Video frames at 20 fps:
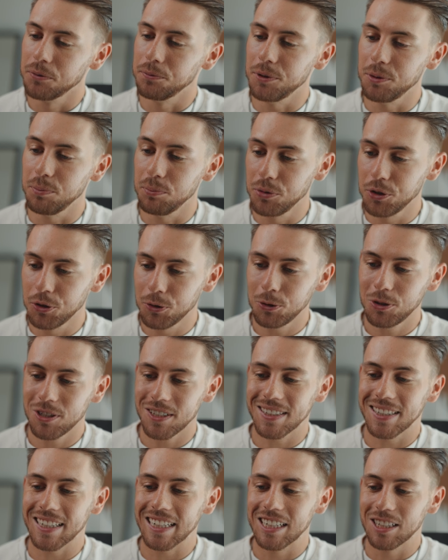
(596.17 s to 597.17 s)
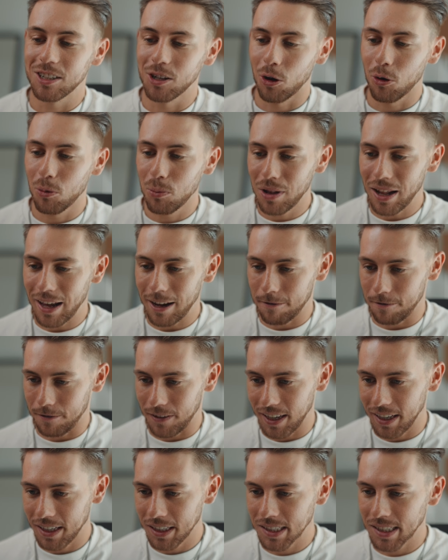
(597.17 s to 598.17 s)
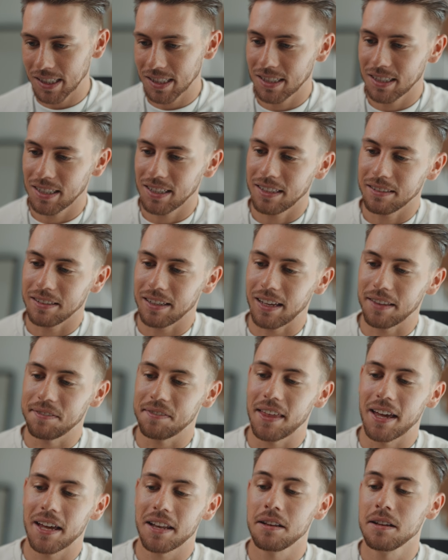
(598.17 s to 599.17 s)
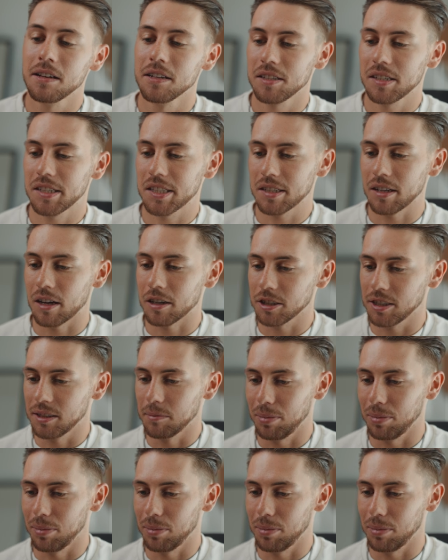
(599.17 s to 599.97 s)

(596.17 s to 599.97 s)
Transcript: We mute the global FX and then start